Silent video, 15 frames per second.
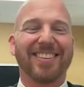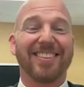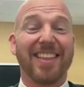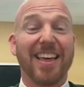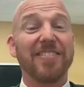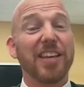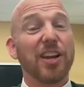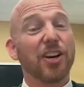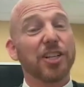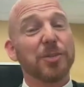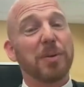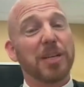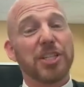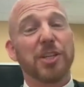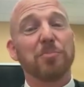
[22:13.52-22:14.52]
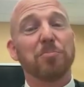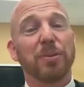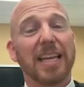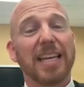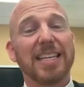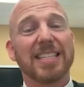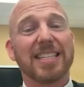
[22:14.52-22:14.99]
Then the Archbishop
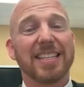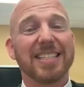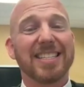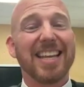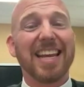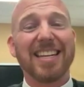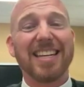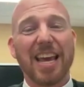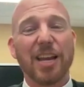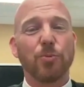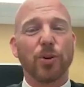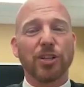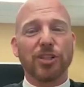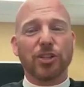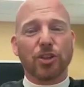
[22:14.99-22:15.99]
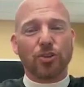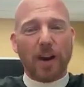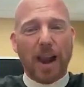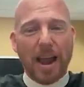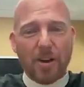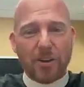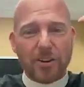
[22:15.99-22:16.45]
placed St. Edward's
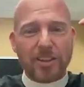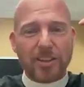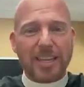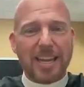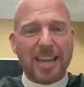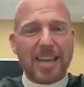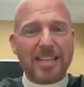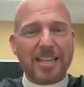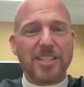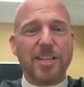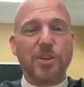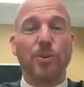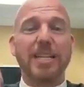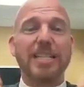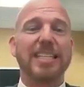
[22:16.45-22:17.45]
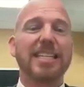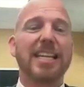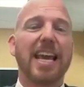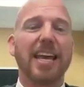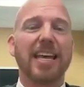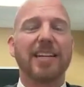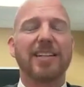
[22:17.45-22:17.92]
crown on the king's anointed
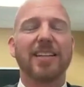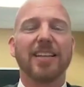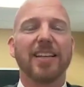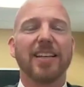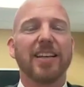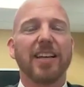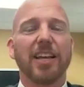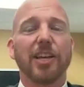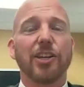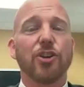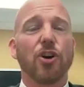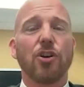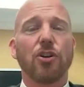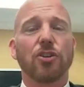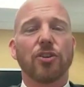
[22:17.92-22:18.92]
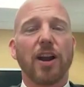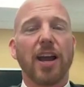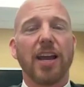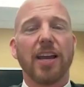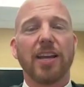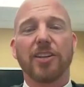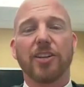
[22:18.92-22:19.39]
head, and all
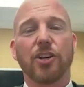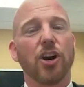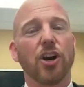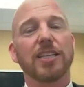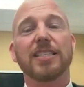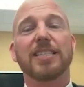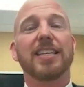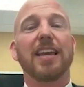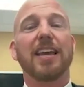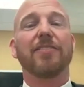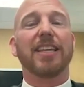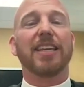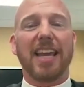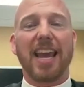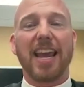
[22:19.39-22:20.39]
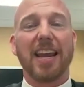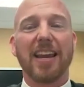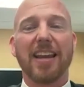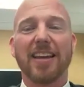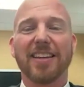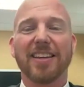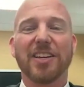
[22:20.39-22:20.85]
cried, "God save the
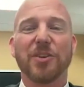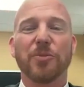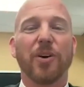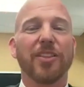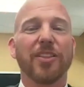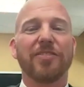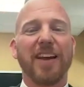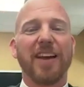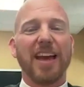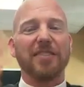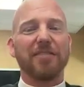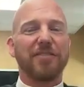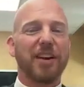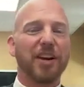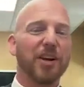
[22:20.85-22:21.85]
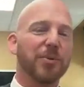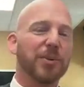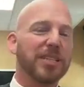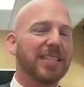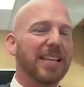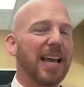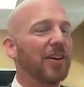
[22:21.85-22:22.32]
king." While the fanfare
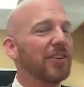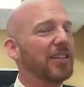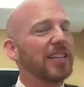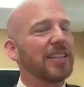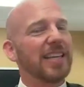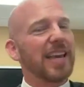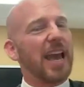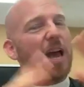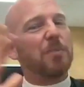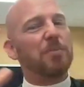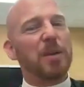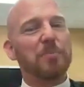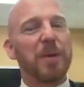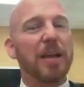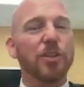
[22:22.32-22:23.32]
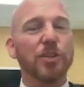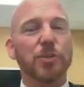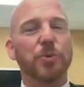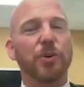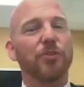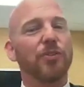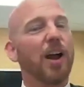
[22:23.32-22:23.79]
was sounded, the abbey
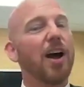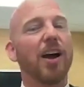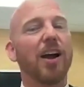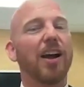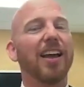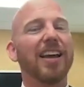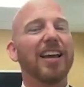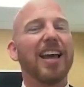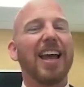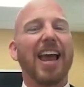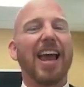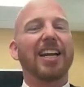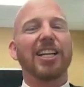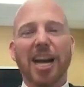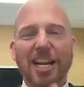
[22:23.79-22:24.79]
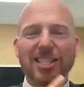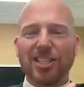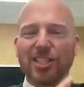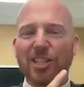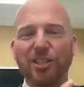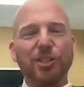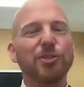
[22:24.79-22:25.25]
bells were rung, and gun
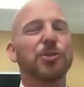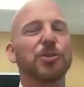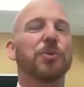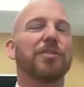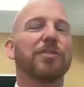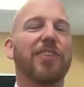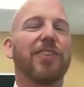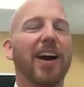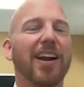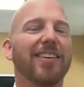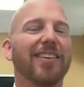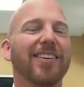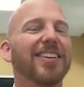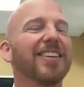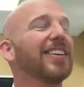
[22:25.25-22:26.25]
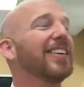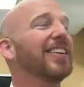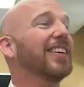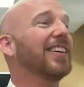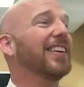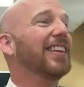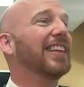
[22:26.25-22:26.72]
salutes were fired,
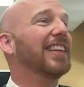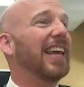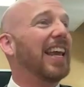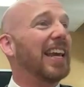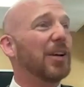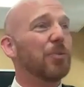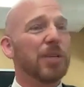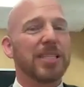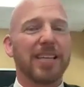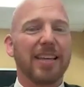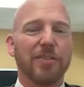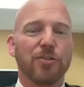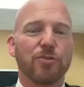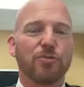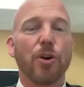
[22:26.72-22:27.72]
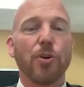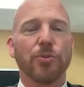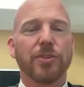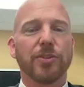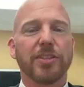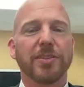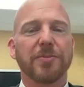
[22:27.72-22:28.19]
and the king was
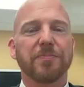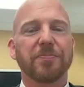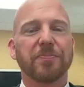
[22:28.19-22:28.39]
enthroned.